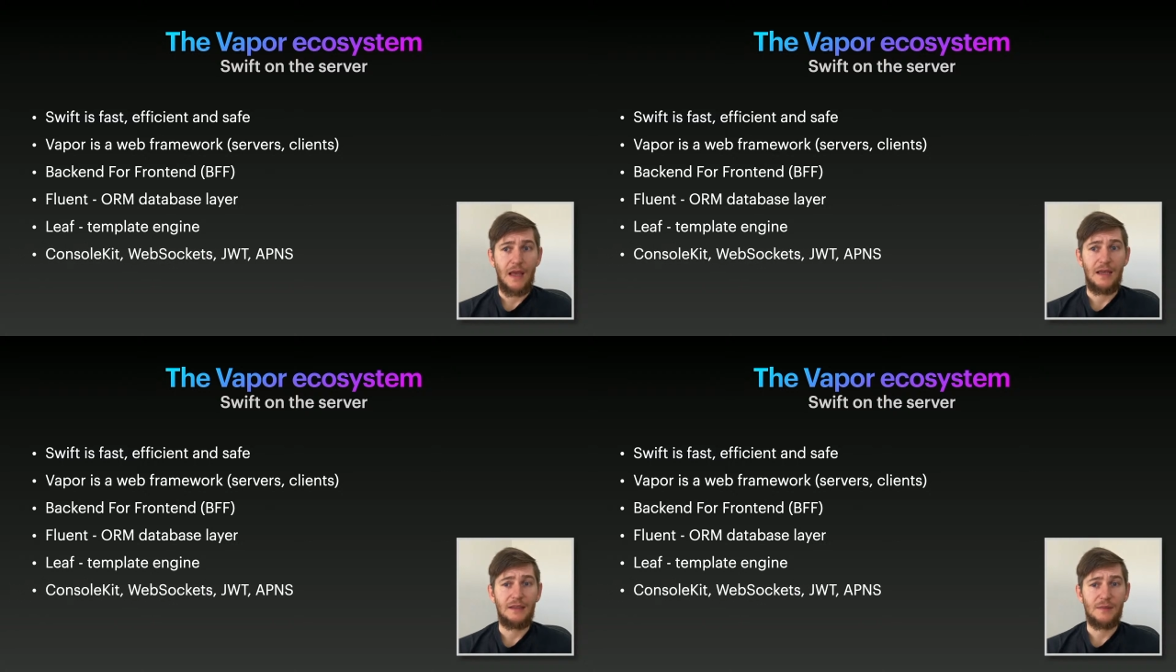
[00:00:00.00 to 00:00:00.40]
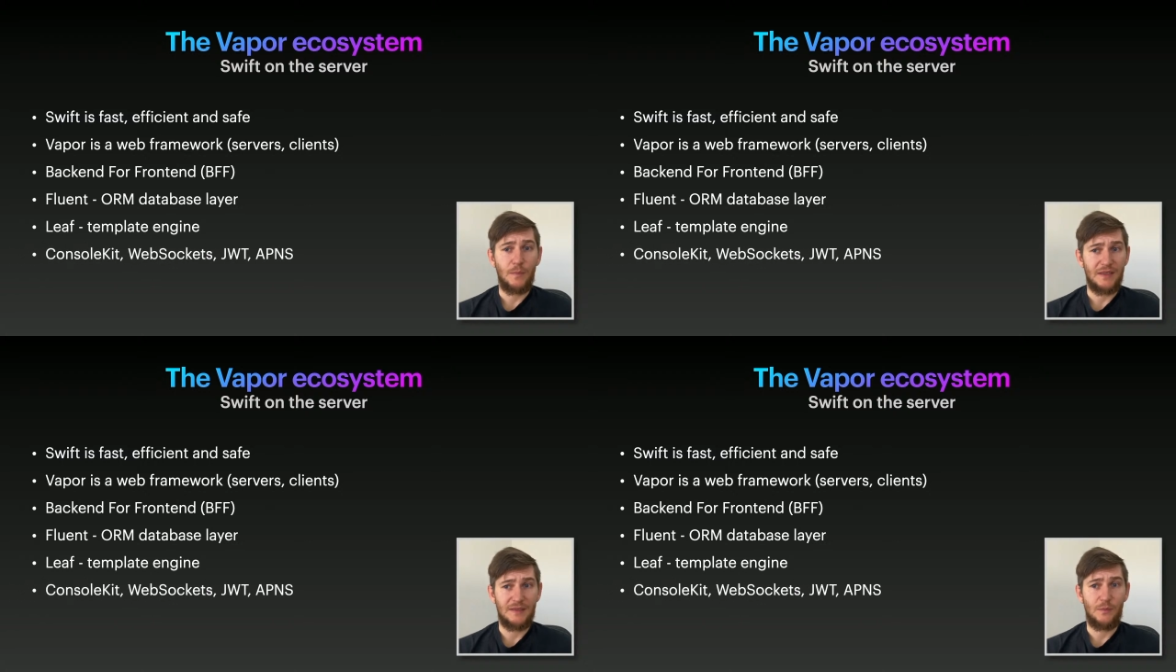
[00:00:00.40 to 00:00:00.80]
It is
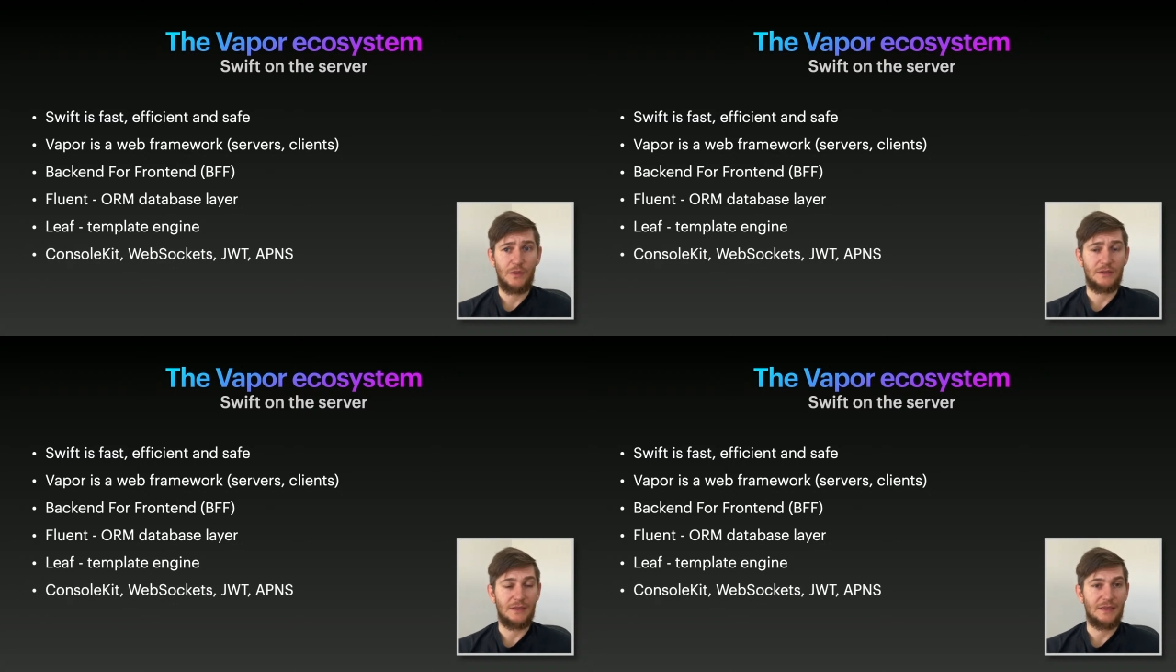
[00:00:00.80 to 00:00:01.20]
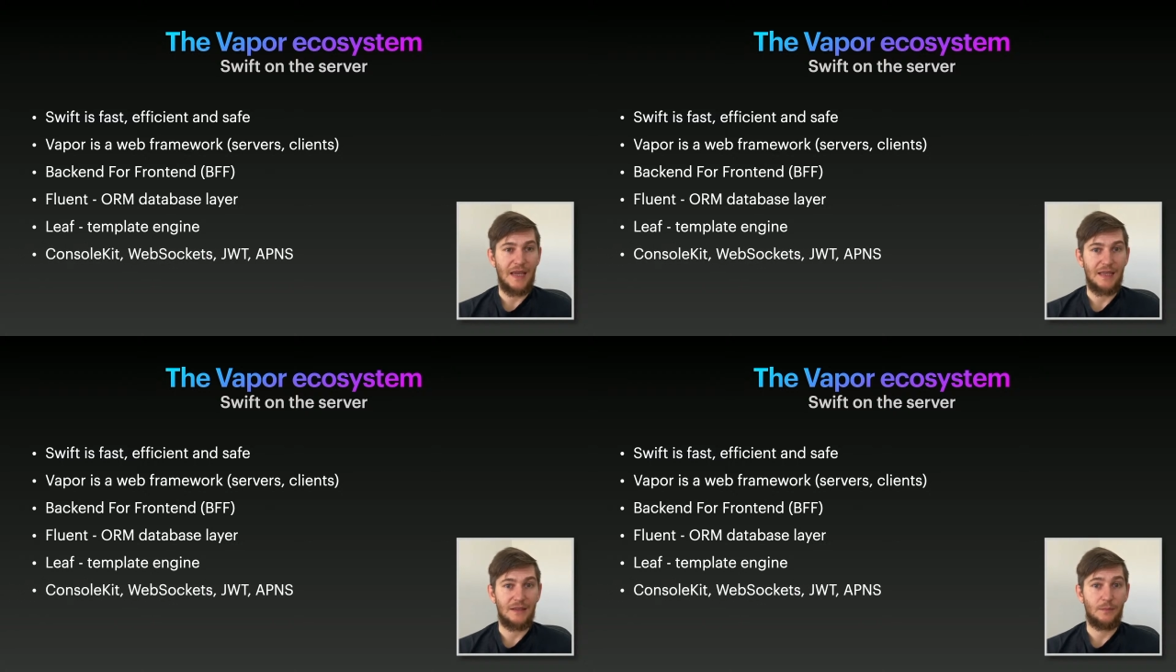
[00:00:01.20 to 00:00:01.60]
possible to
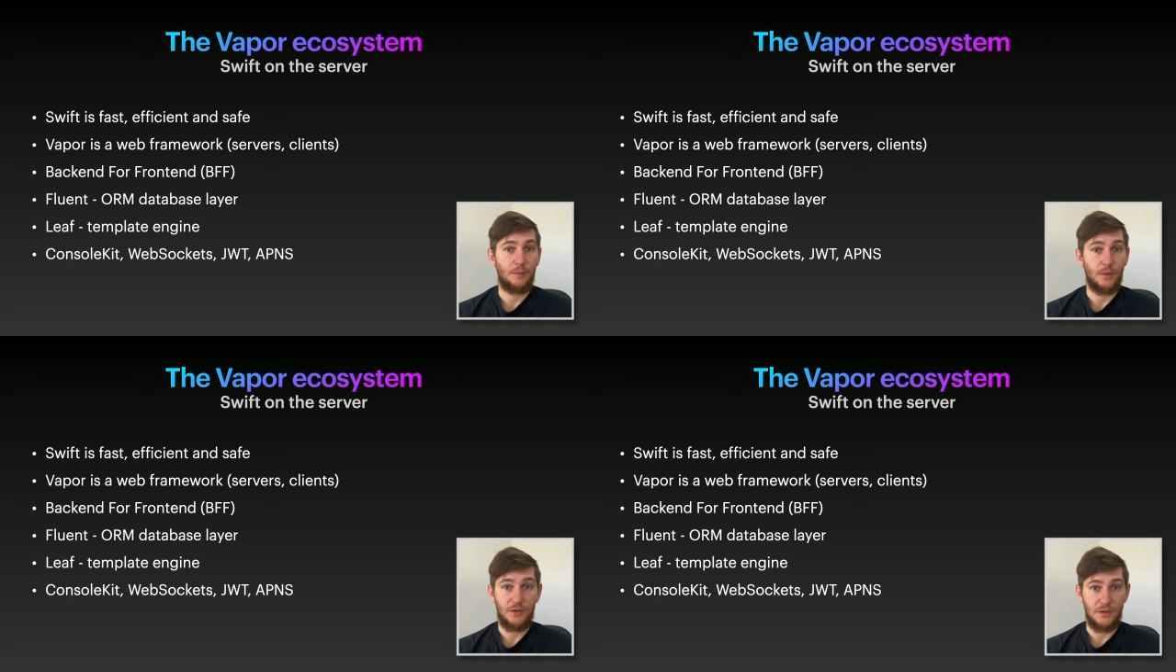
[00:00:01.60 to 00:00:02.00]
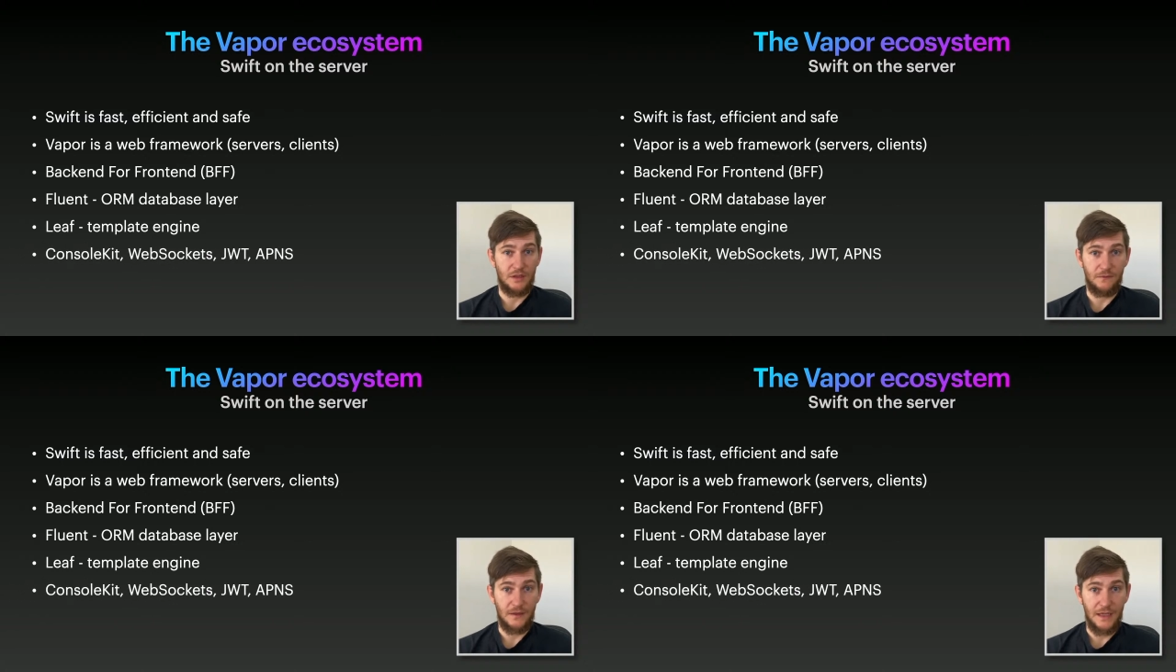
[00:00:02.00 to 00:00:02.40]
send push
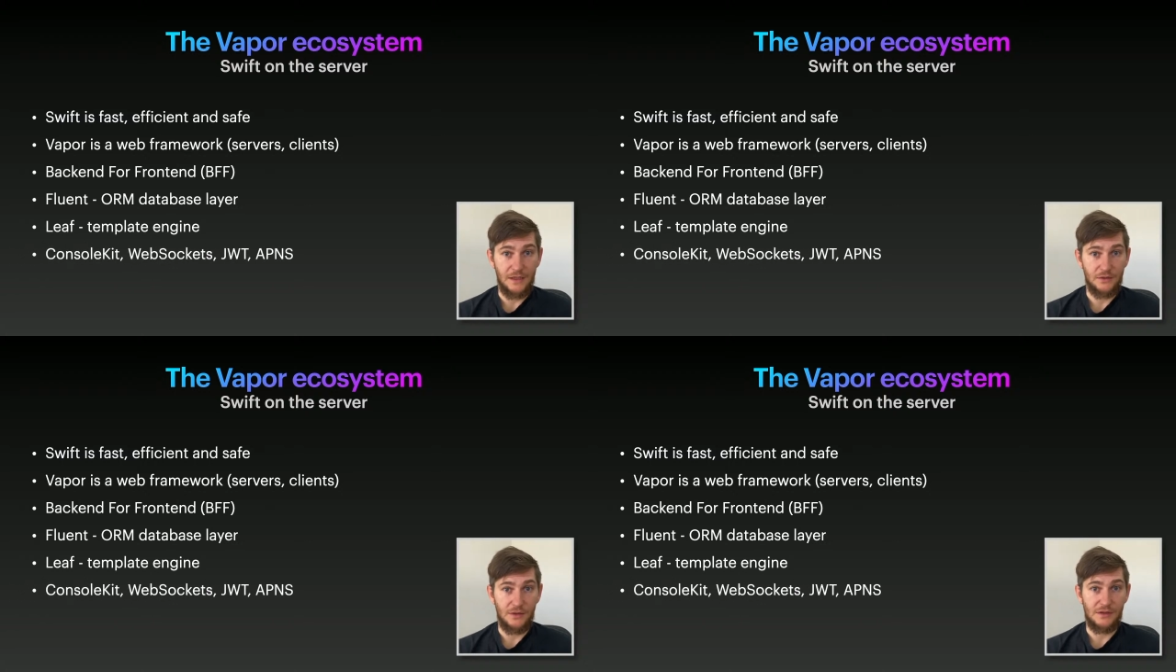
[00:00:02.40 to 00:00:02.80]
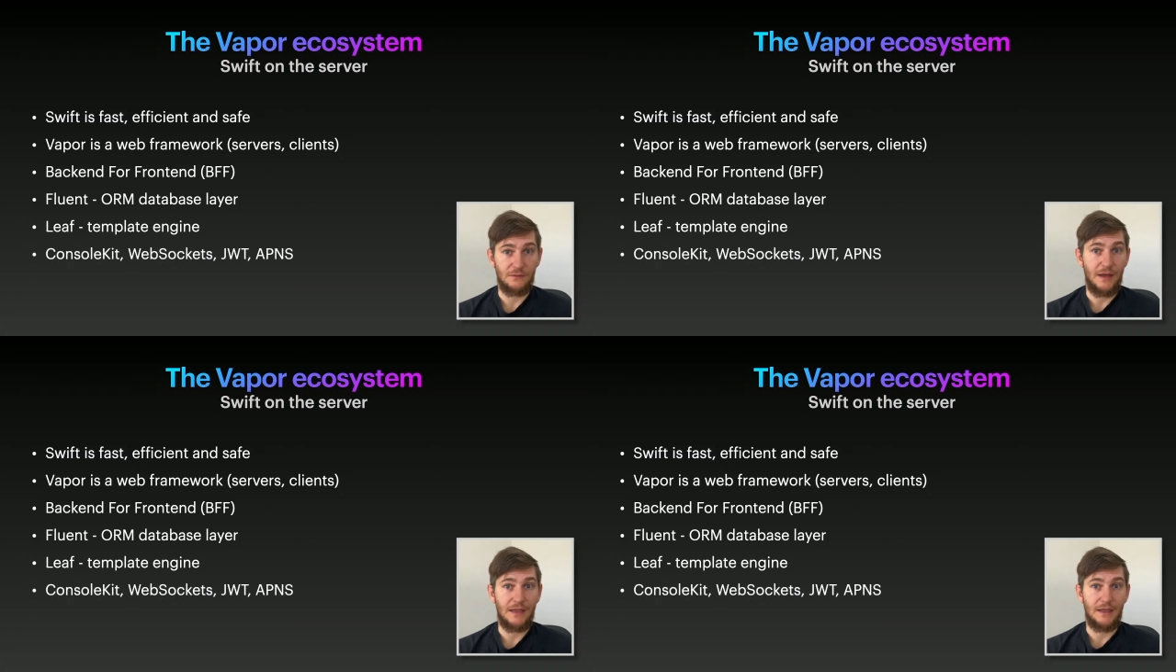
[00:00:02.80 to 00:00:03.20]
notifications
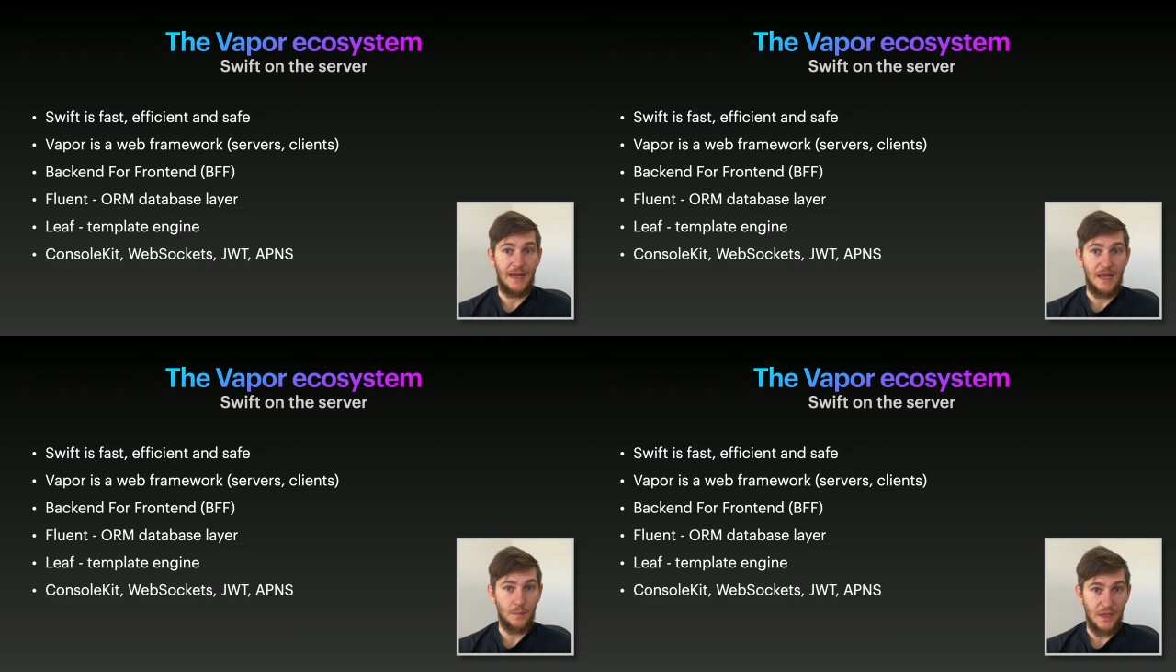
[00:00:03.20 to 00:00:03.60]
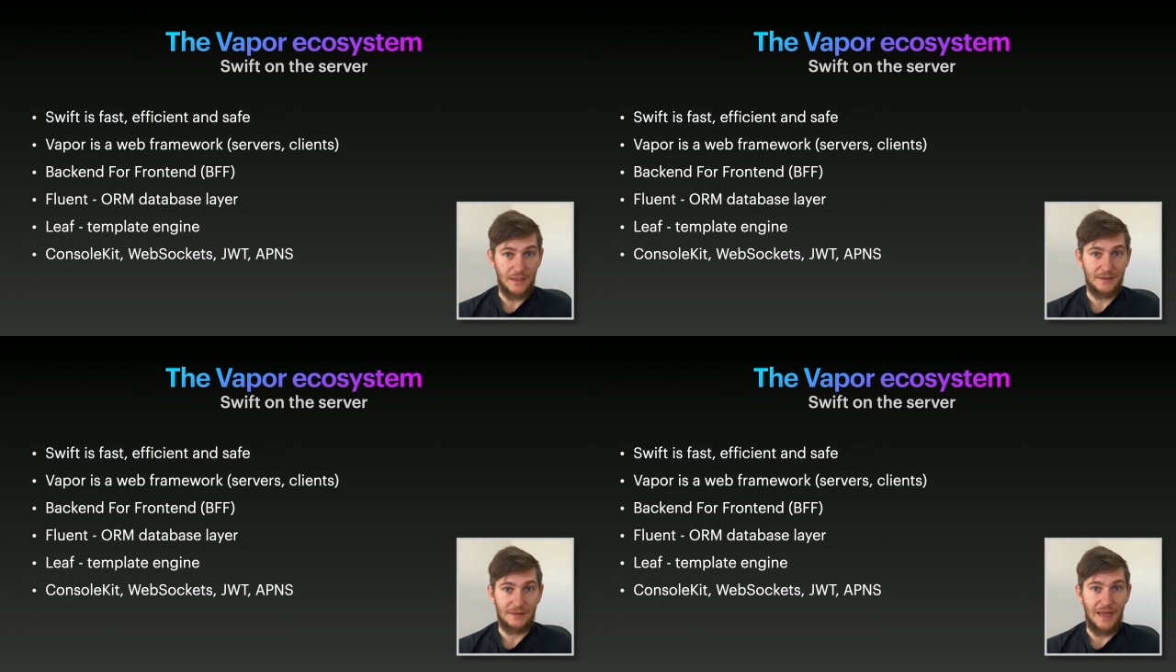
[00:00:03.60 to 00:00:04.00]
via the
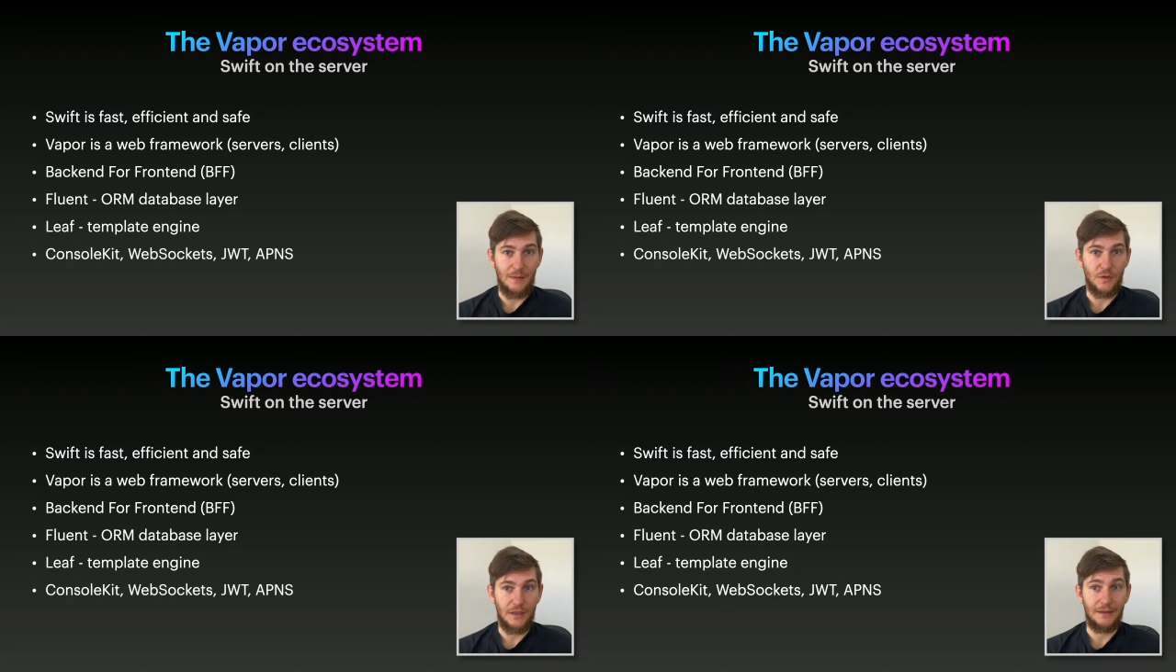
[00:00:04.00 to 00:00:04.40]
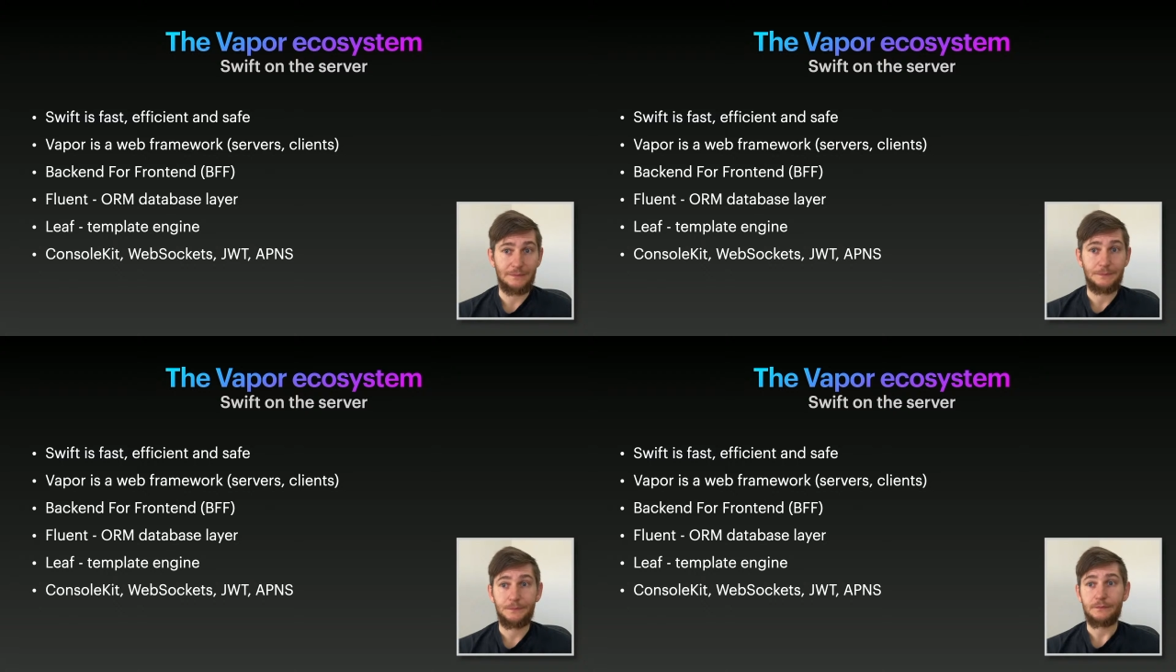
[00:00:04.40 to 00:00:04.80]
APNS library.